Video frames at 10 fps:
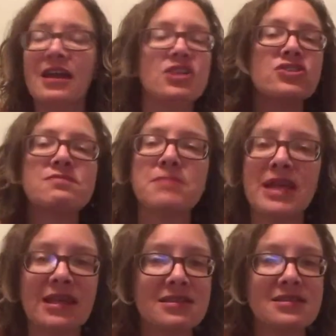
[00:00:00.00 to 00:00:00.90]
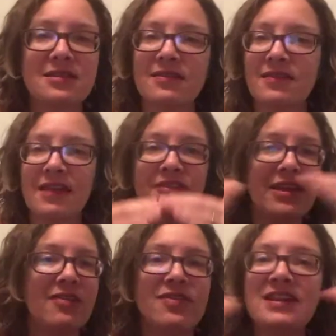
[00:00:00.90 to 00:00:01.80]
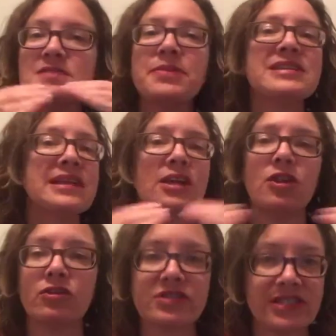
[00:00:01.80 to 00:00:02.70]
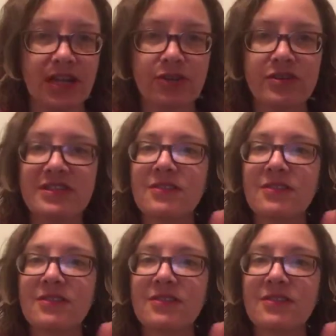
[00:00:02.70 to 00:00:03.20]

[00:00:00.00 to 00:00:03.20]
It just means they've hit these particular standards